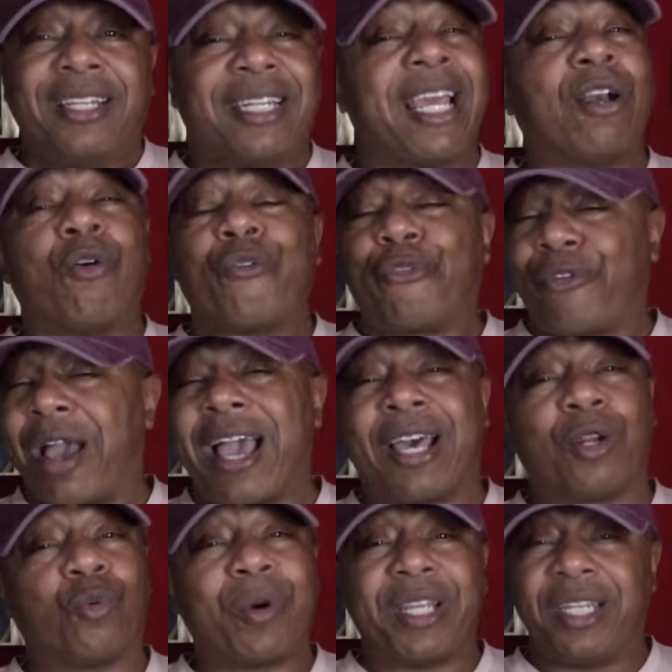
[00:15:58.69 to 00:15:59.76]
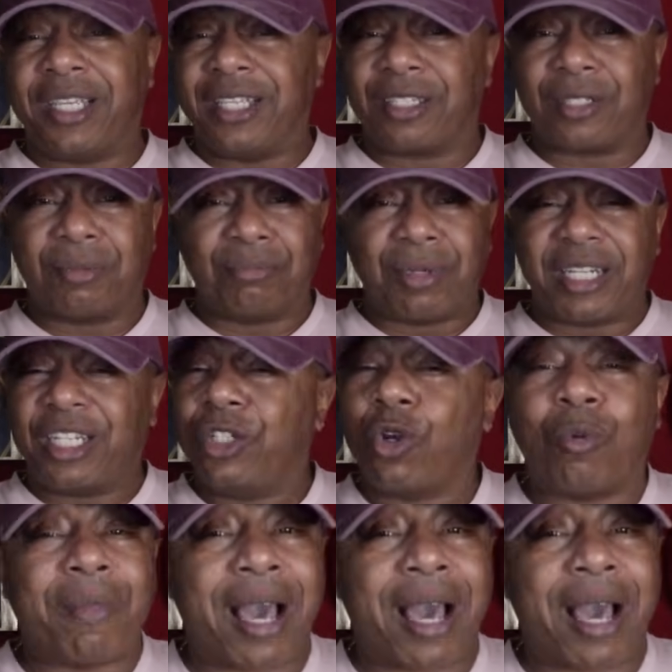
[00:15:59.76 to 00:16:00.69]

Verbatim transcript: They gonna find a way to get some money no